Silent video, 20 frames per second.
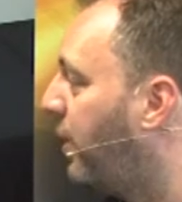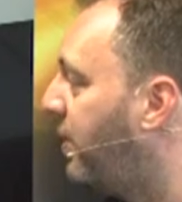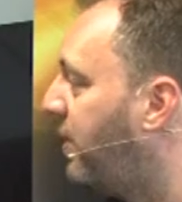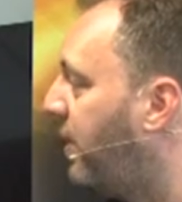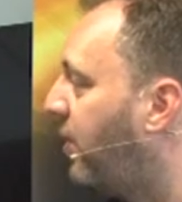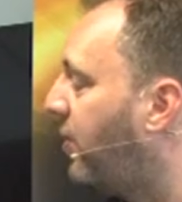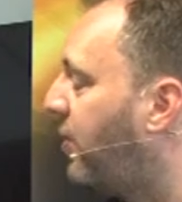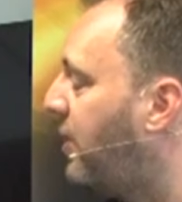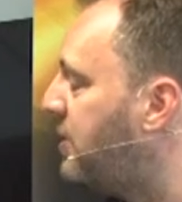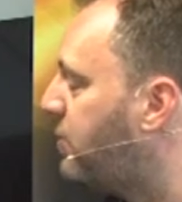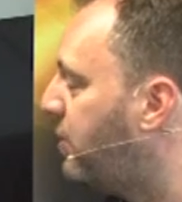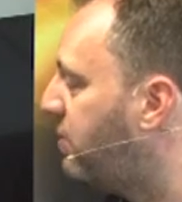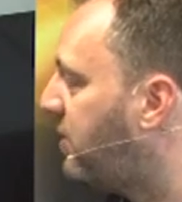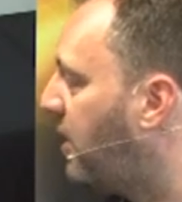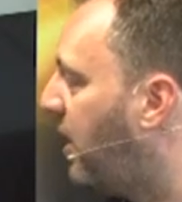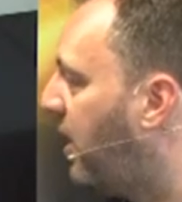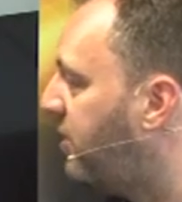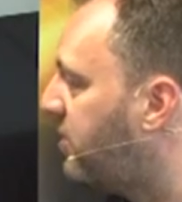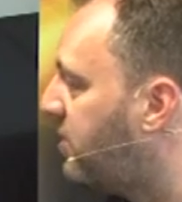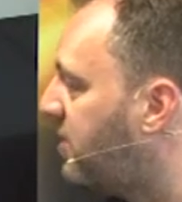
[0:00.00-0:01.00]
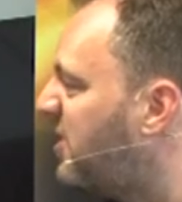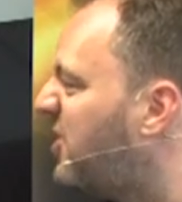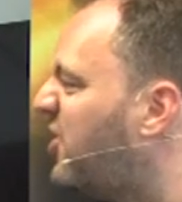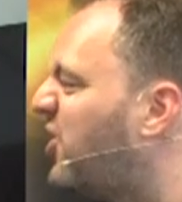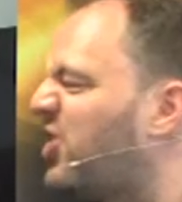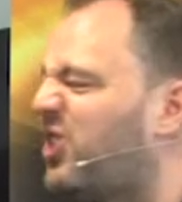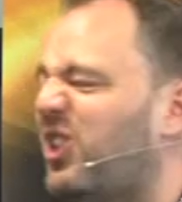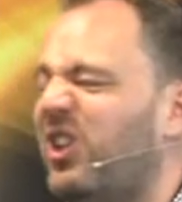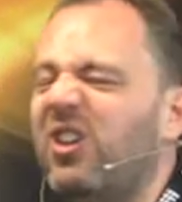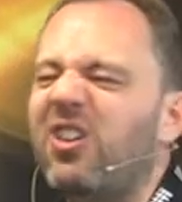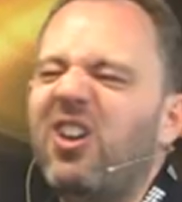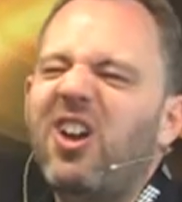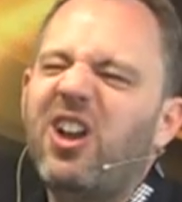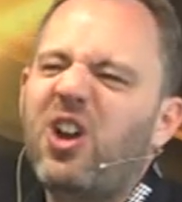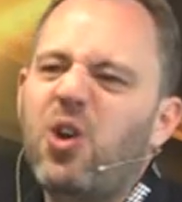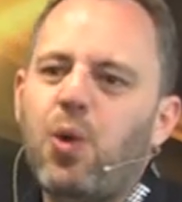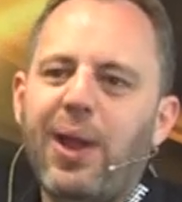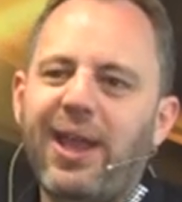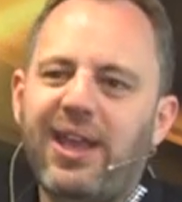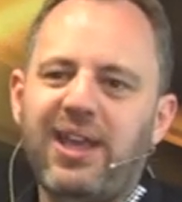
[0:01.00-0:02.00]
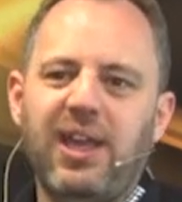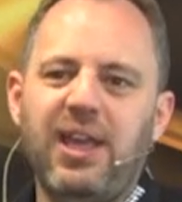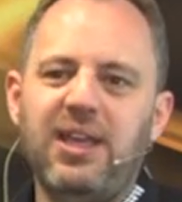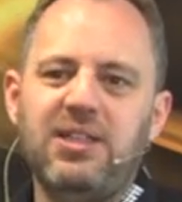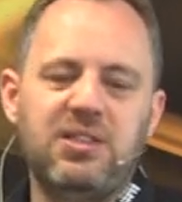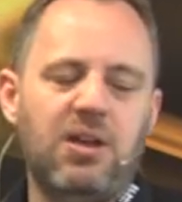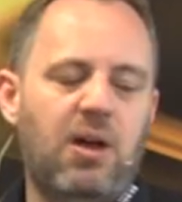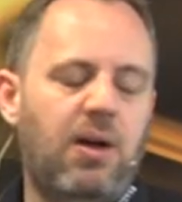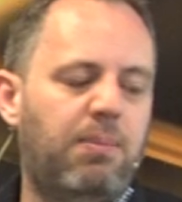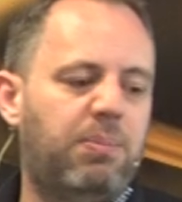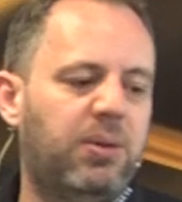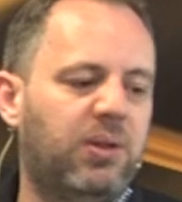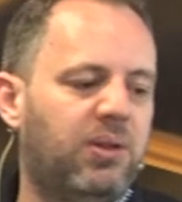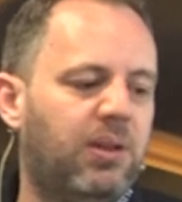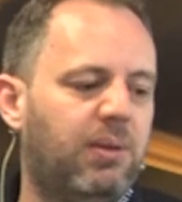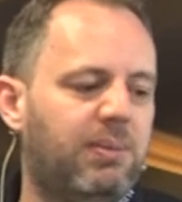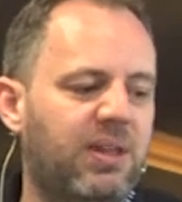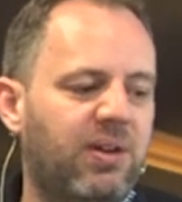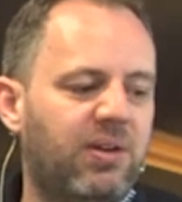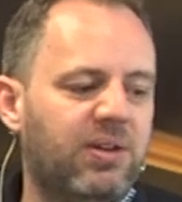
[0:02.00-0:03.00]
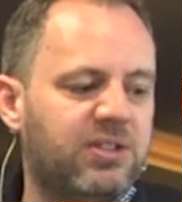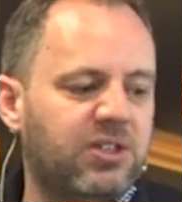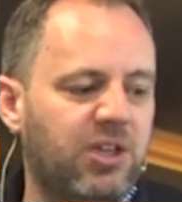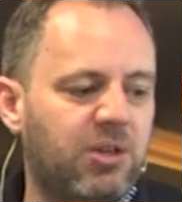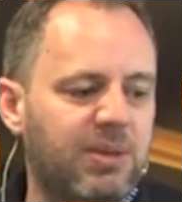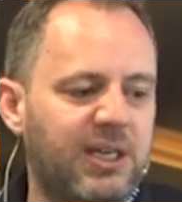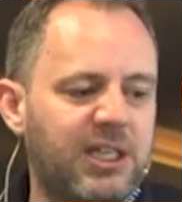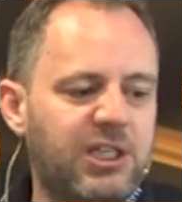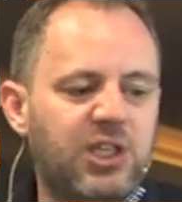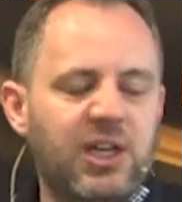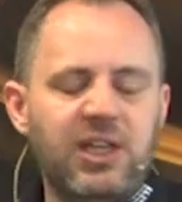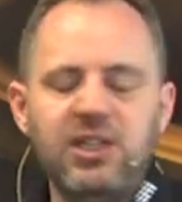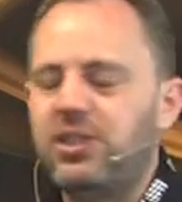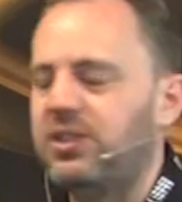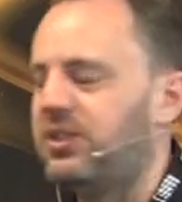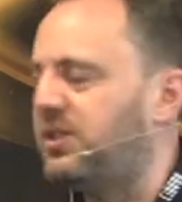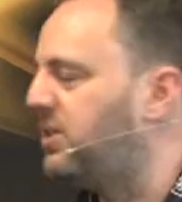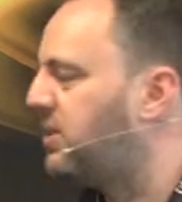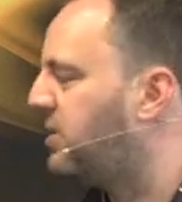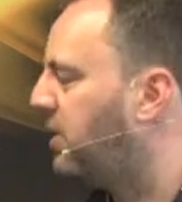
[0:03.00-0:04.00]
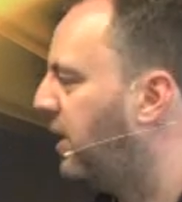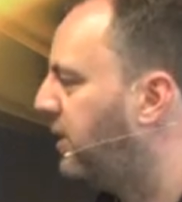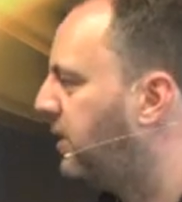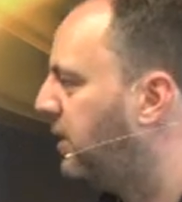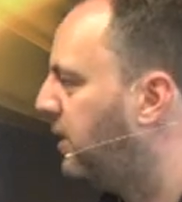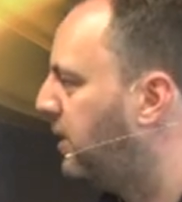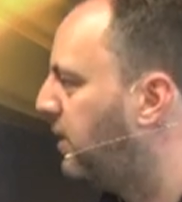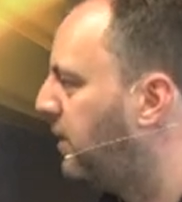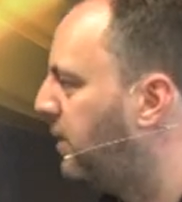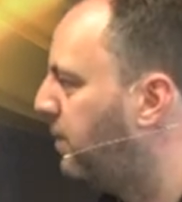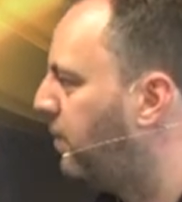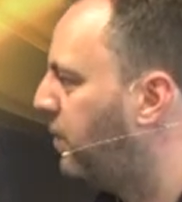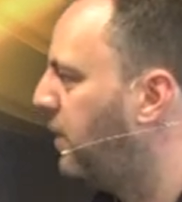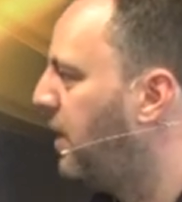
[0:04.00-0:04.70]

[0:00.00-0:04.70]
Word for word: of the other things we've done, so this is just a quick example. I mean, there are so many changes inside the